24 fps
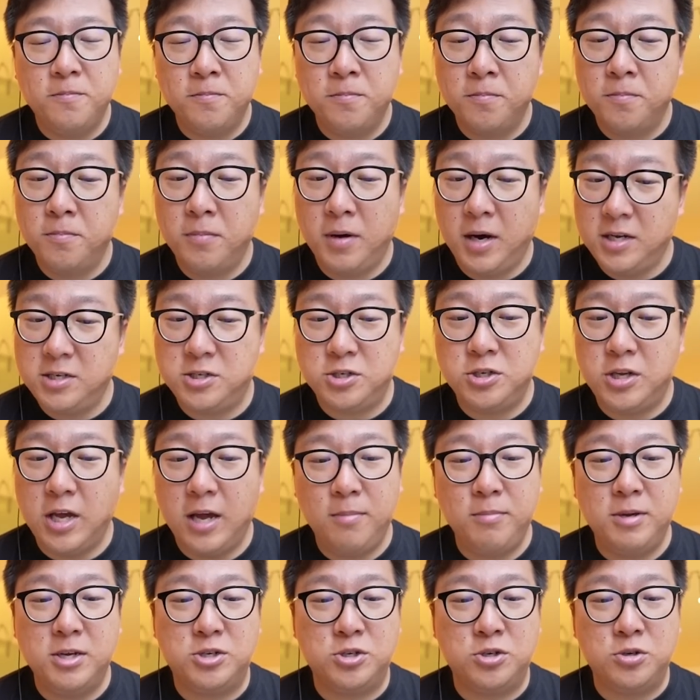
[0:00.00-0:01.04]
much
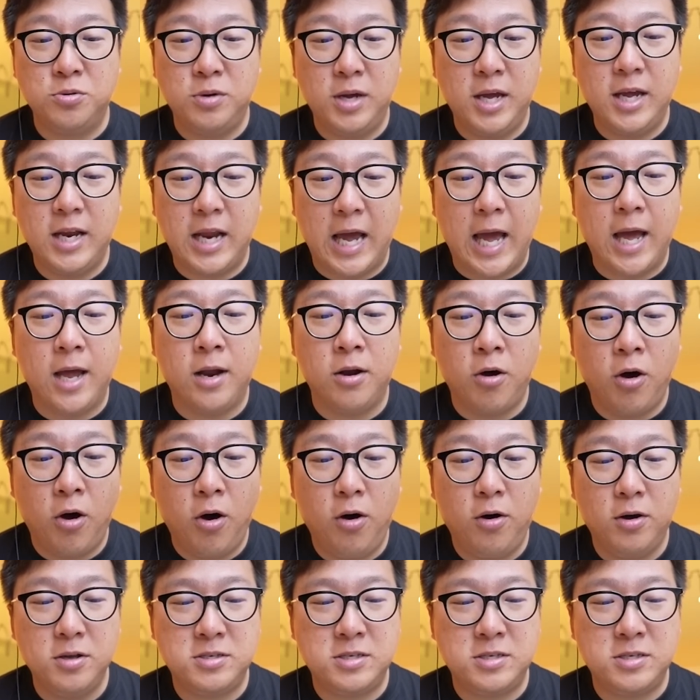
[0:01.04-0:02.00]
damage to it at all,